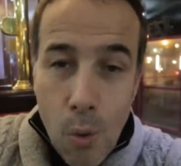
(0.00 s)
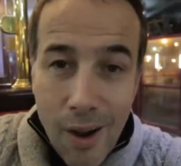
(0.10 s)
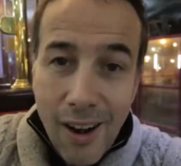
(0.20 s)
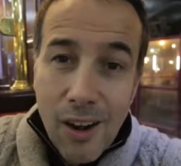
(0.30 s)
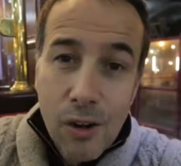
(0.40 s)
we
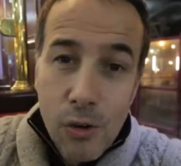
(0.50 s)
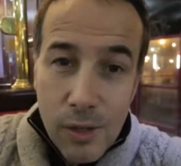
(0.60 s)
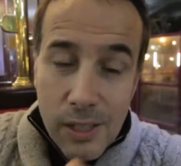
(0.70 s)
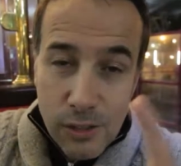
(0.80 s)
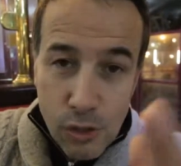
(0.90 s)
are
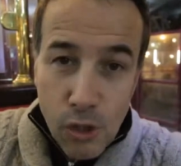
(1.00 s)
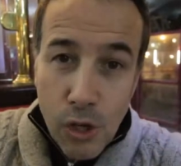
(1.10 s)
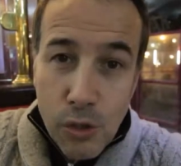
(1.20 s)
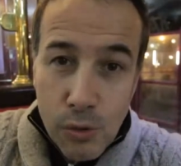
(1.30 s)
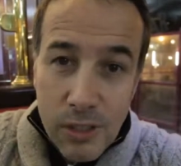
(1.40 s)
going to the
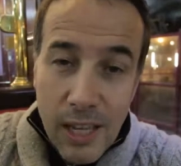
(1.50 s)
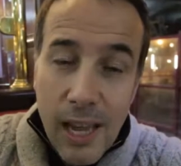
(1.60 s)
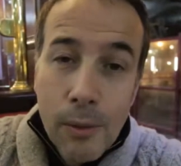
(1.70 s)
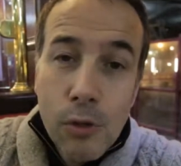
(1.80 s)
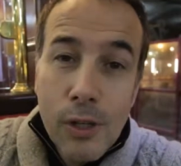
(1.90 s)
north, you
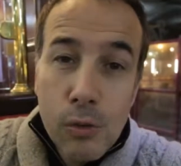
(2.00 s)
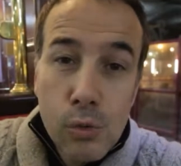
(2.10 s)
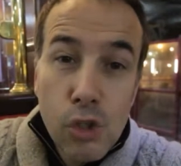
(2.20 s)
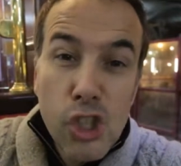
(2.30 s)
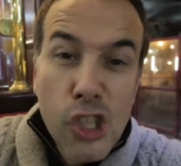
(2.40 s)
say, I'm going to
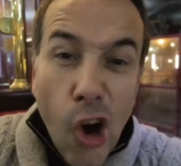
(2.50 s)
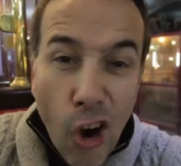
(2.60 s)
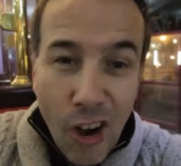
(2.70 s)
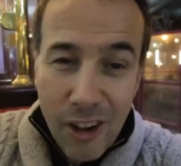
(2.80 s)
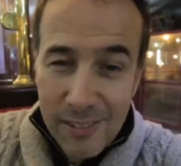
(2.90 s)
the
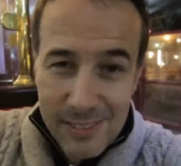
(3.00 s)
ch'nord.